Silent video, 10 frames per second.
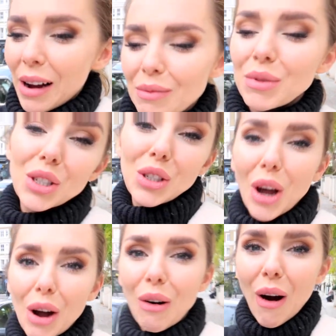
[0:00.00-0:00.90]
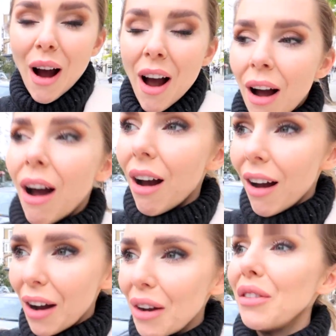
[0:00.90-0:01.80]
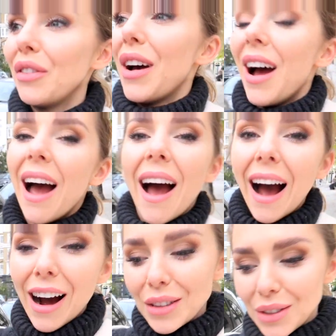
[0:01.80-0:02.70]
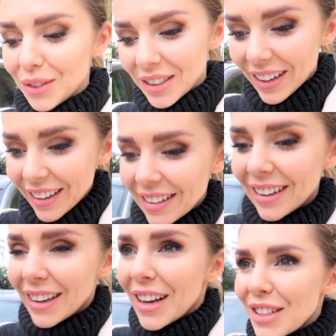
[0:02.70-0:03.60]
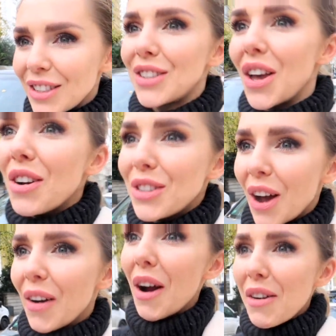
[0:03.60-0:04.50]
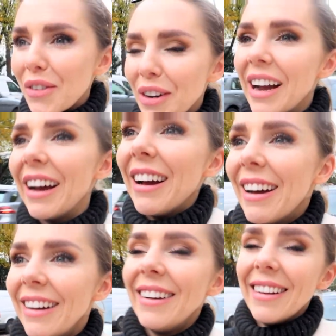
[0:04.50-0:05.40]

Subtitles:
I am so over house hunting. So over it.